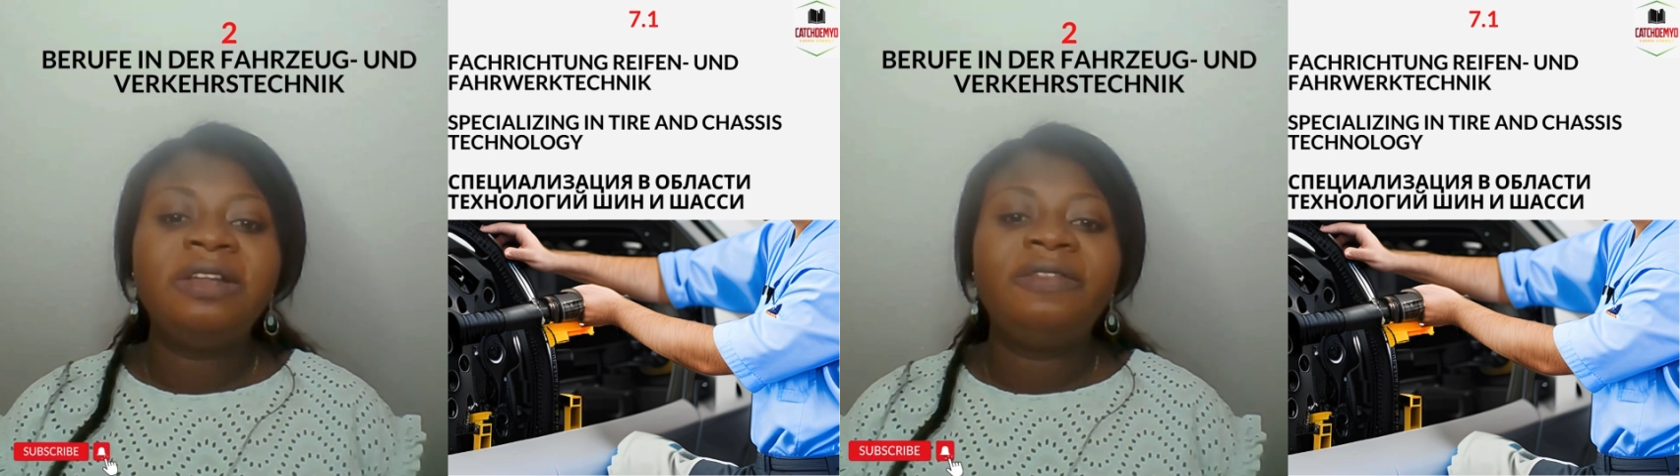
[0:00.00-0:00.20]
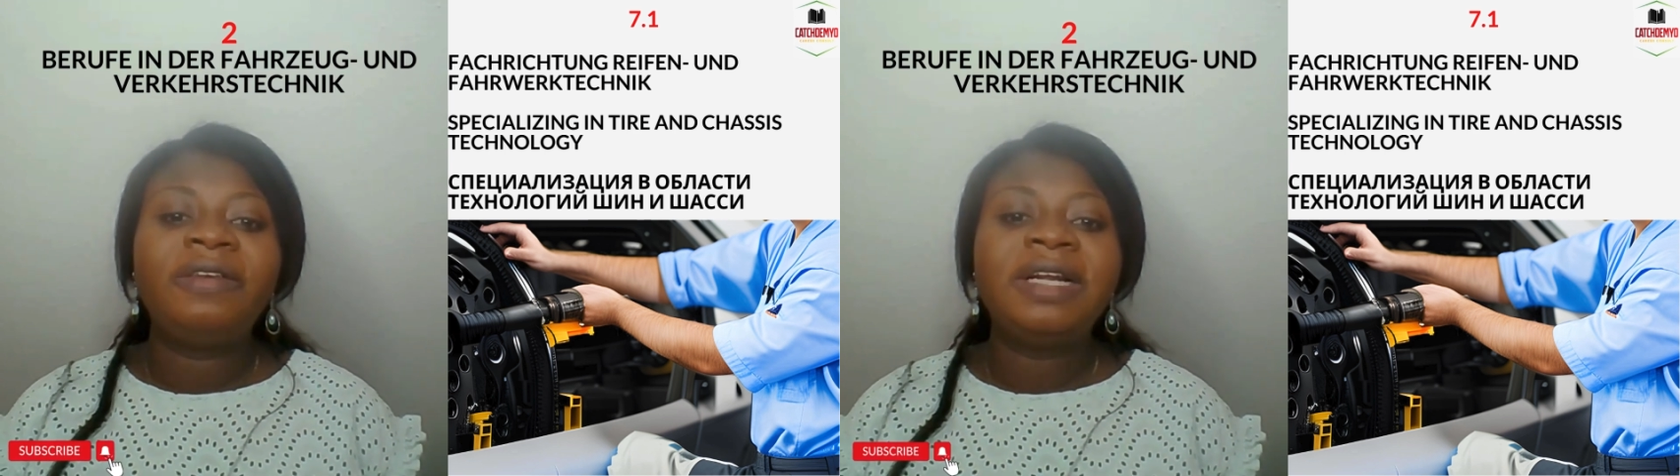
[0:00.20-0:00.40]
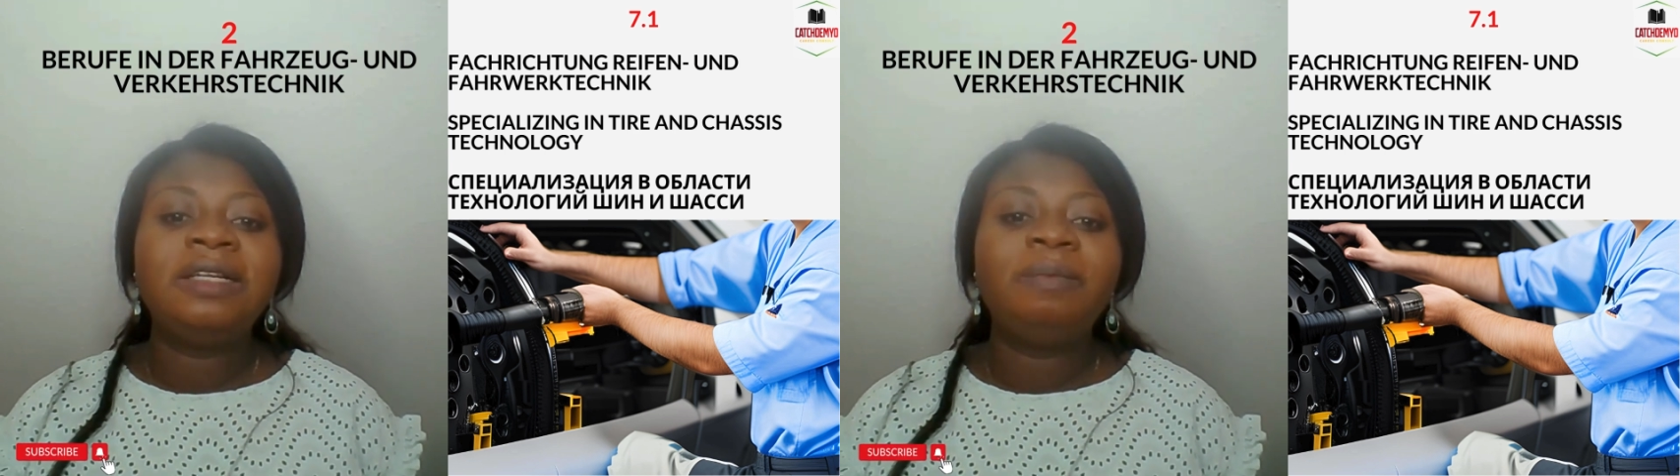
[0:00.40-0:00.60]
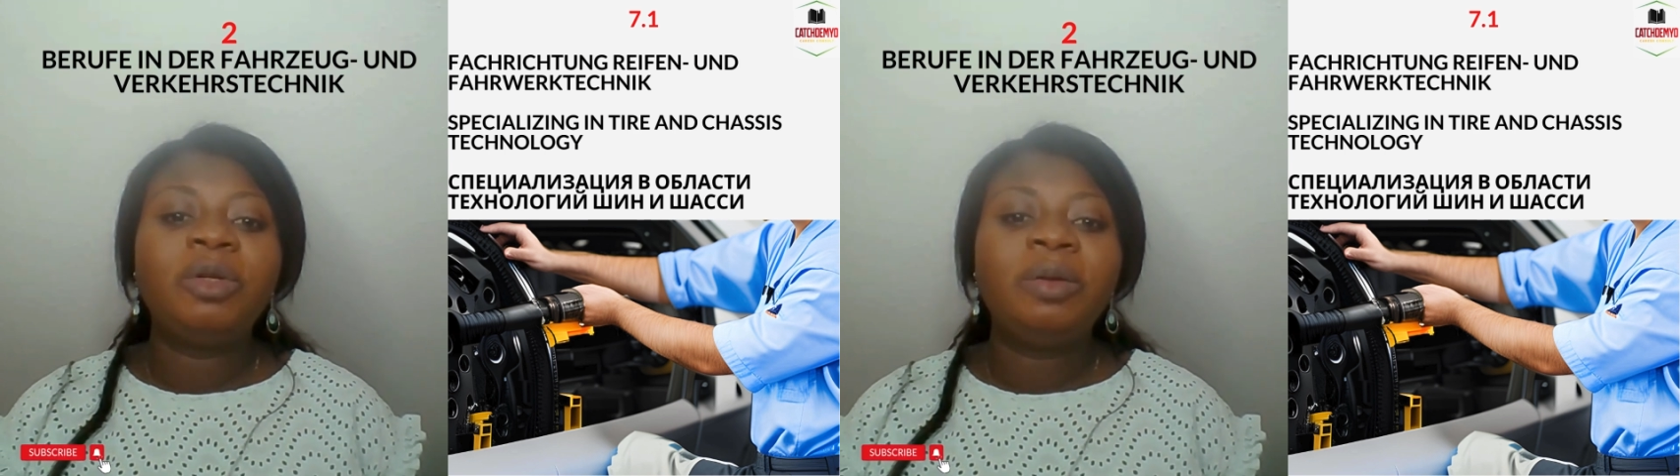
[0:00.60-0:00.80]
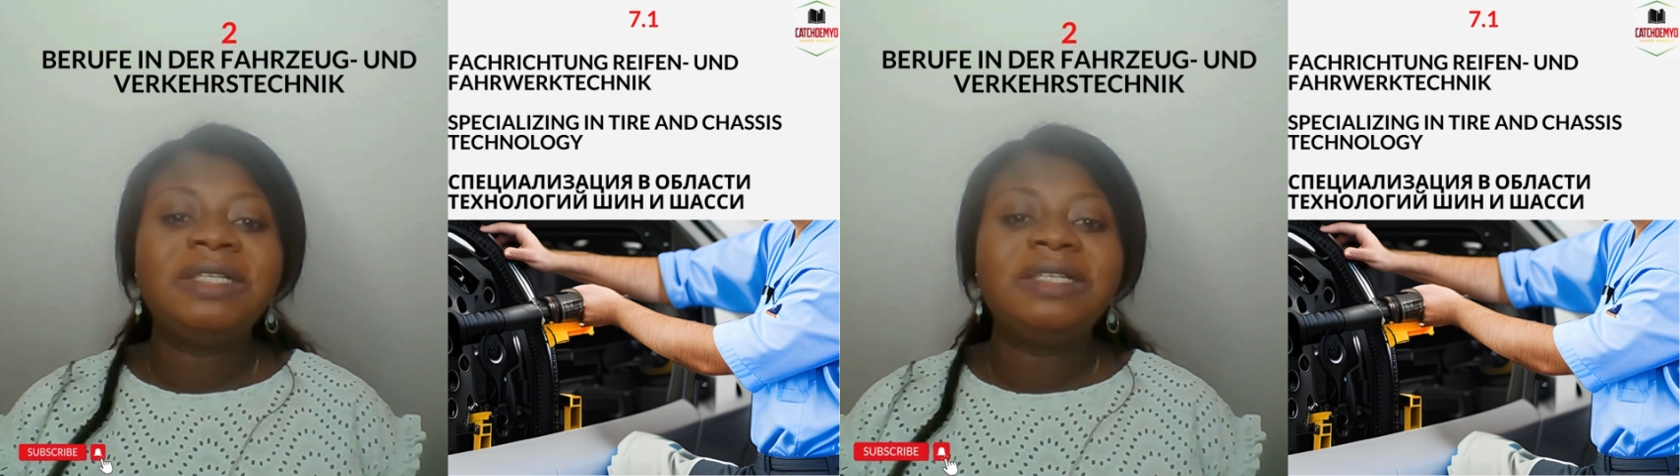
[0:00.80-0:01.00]
They find
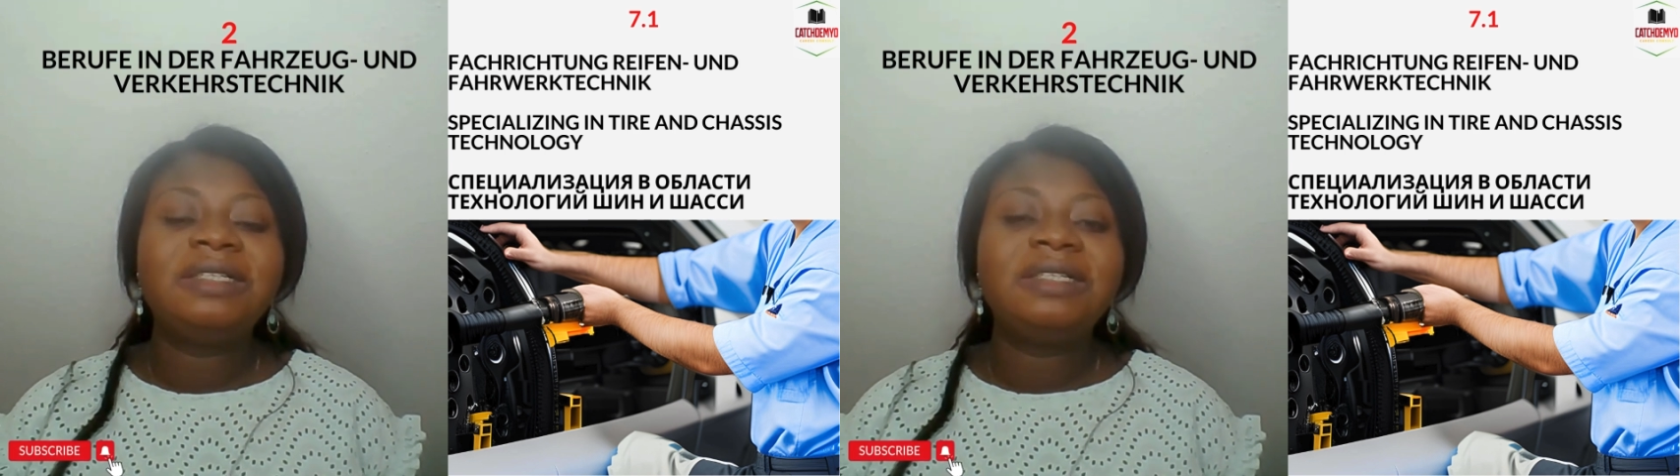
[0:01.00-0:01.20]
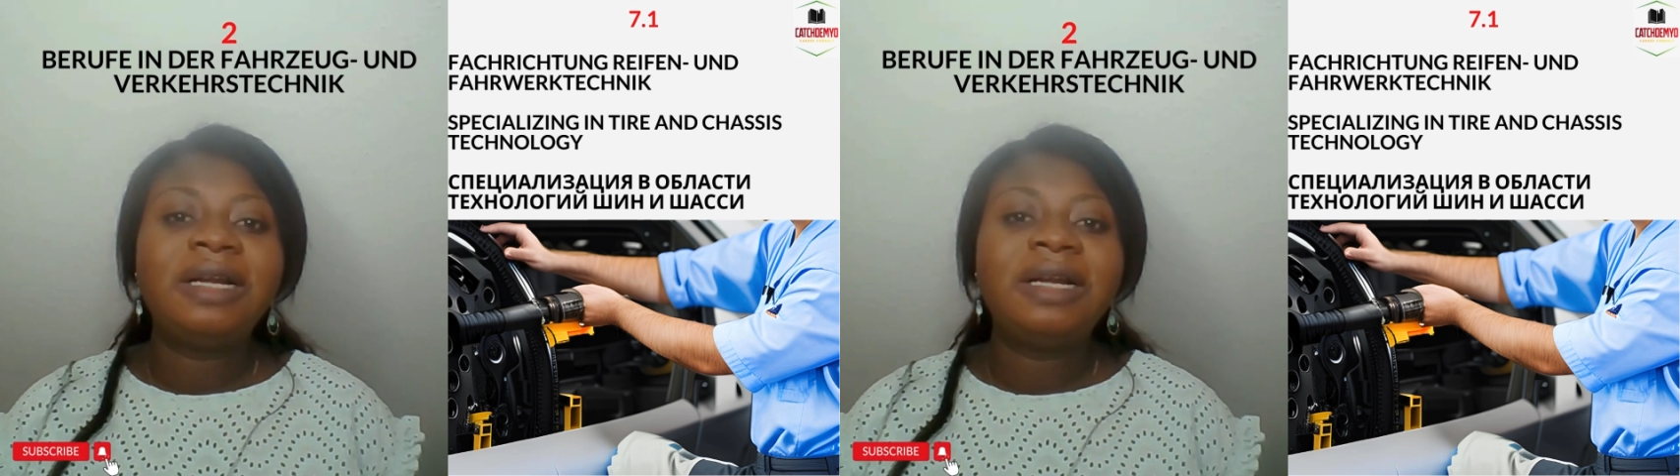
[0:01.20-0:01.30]
employment in